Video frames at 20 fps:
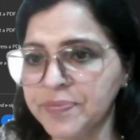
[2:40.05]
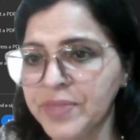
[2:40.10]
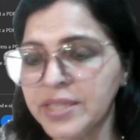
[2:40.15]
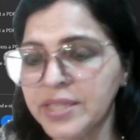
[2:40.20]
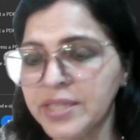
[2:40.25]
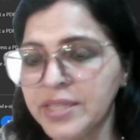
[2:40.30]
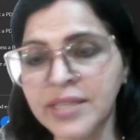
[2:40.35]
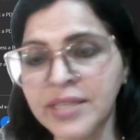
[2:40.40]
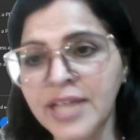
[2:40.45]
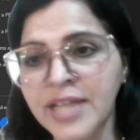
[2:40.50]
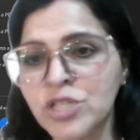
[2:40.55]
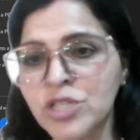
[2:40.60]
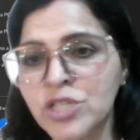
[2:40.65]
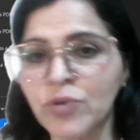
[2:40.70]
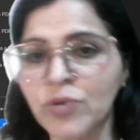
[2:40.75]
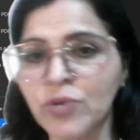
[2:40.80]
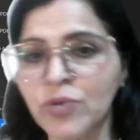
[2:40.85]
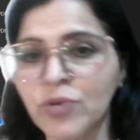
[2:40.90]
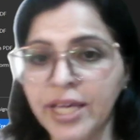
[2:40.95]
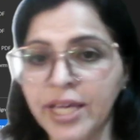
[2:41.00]
That's
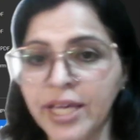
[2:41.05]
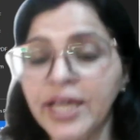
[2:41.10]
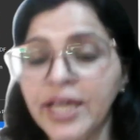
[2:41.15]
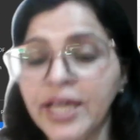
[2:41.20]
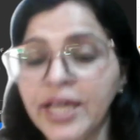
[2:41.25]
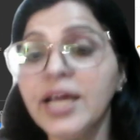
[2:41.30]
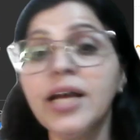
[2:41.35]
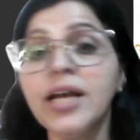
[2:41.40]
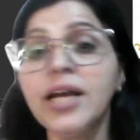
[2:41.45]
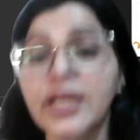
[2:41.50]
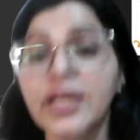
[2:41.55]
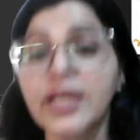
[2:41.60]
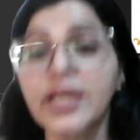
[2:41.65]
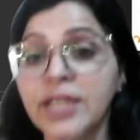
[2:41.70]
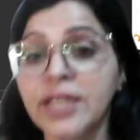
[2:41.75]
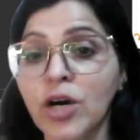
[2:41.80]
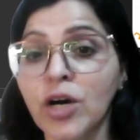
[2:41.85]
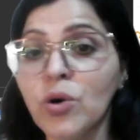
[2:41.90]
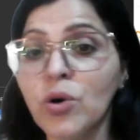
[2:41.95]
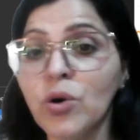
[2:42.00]
why
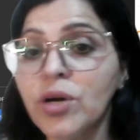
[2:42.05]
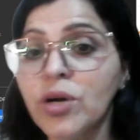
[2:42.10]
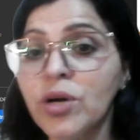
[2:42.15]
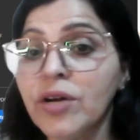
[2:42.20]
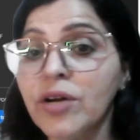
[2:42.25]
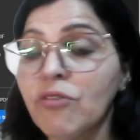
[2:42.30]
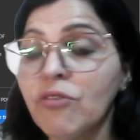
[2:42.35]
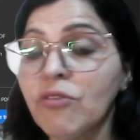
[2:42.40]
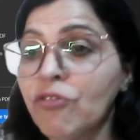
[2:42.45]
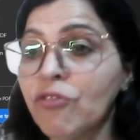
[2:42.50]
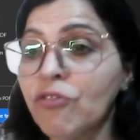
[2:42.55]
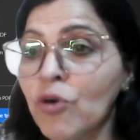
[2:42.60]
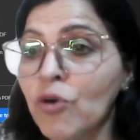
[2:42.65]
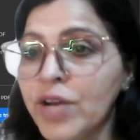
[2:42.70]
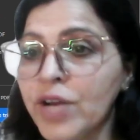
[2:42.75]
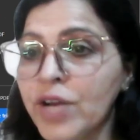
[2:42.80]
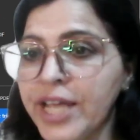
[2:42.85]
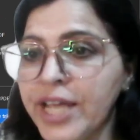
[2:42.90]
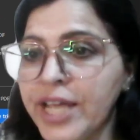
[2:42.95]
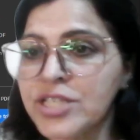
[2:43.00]
now
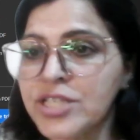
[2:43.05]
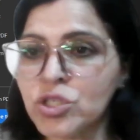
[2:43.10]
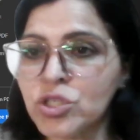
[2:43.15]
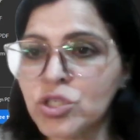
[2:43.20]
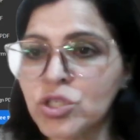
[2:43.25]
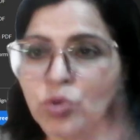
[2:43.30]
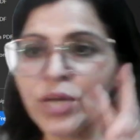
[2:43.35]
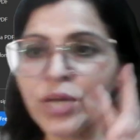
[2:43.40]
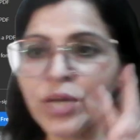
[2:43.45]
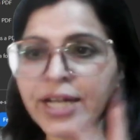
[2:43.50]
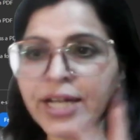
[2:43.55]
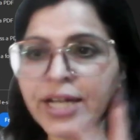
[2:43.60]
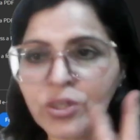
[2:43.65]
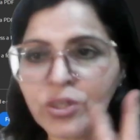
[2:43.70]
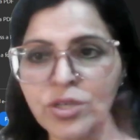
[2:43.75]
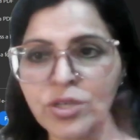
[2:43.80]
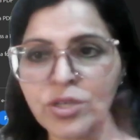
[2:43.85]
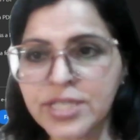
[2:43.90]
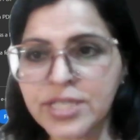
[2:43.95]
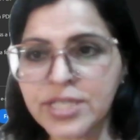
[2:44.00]
4s2
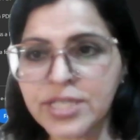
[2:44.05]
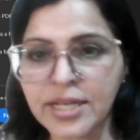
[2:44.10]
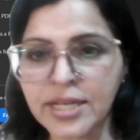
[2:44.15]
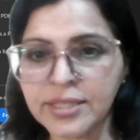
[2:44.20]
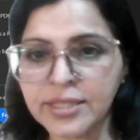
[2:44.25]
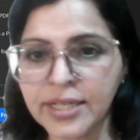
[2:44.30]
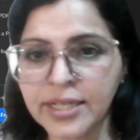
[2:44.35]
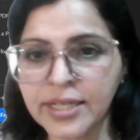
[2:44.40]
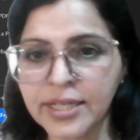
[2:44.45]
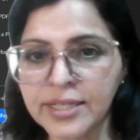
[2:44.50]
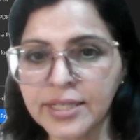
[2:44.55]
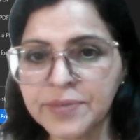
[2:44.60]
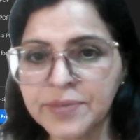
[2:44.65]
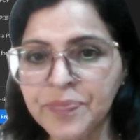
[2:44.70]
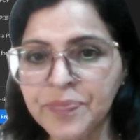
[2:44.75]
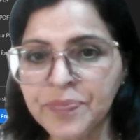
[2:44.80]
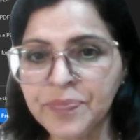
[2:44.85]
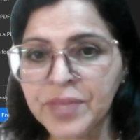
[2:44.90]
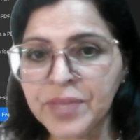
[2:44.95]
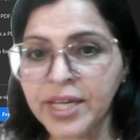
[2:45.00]
electrons are there.
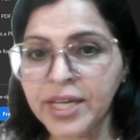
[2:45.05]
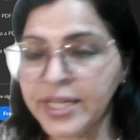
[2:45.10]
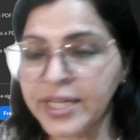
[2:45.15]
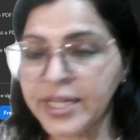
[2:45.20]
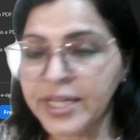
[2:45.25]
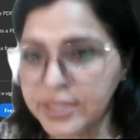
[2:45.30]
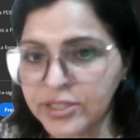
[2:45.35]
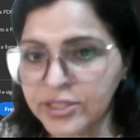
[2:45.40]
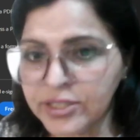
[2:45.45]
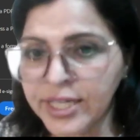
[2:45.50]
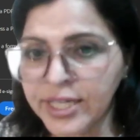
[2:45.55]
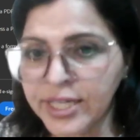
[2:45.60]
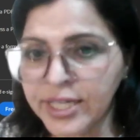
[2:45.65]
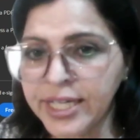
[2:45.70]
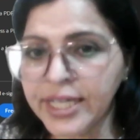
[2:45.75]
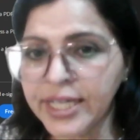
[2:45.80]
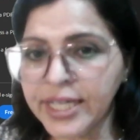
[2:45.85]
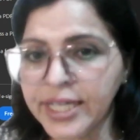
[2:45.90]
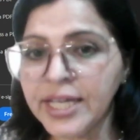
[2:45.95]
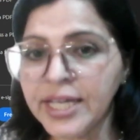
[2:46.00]
In
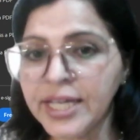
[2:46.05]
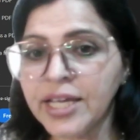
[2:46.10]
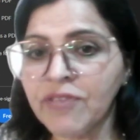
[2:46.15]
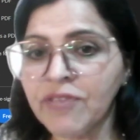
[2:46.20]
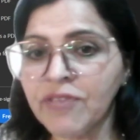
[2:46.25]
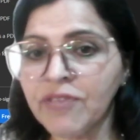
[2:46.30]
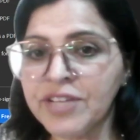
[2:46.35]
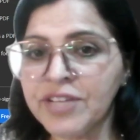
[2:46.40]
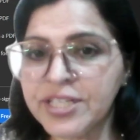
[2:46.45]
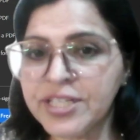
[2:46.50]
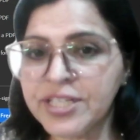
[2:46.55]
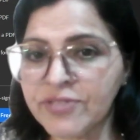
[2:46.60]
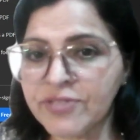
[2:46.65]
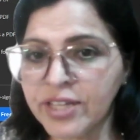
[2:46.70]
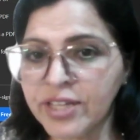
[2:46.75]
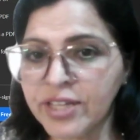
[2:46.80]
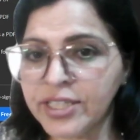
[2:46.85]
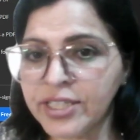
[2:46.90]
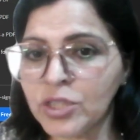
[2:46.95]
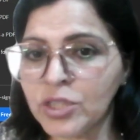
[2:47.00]
3D, if it is
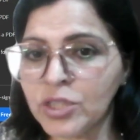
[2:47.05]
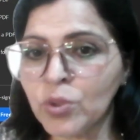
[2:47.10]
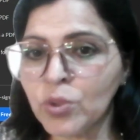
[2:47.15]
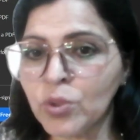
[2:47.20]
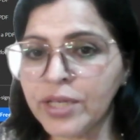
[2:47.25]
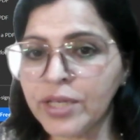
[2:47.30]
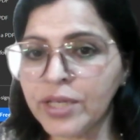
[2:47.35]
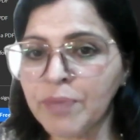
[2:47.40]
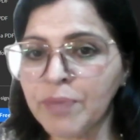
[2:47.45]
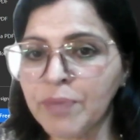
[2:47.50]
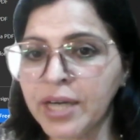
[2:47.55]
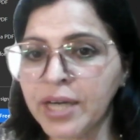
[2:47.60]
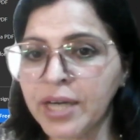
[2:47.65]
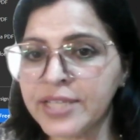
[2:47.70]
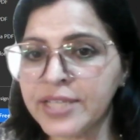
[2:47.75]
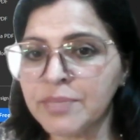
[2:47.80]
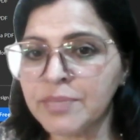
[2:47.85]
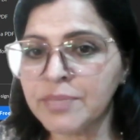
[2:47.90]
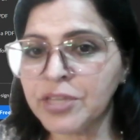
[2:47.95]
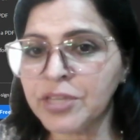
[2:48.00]
1, total
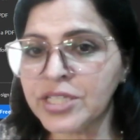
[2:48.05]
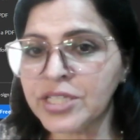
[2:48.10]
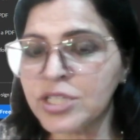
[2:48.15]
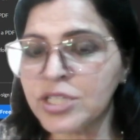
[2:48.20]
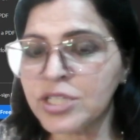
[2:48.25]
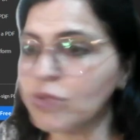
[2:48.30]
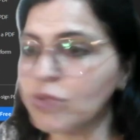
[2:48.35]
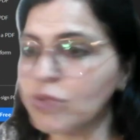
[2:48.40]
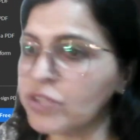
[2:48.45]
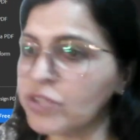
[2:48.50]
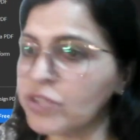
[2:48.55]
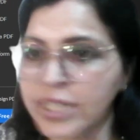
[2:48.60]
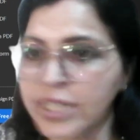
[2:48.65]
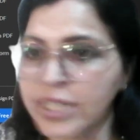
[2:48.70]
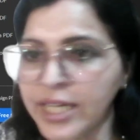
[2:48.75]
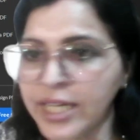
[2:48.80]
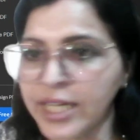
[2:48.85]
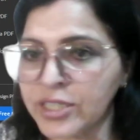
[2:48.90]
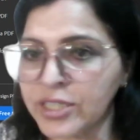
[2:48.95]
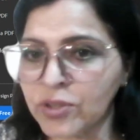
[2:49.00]
participation is of 3
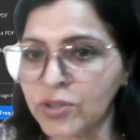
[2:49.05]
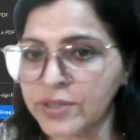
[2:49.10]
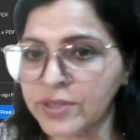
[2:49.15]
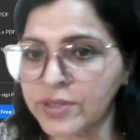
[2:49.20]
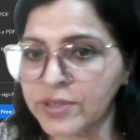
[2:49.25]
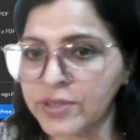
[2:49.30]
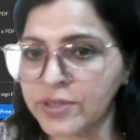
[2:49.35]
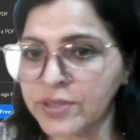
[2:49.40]
electron.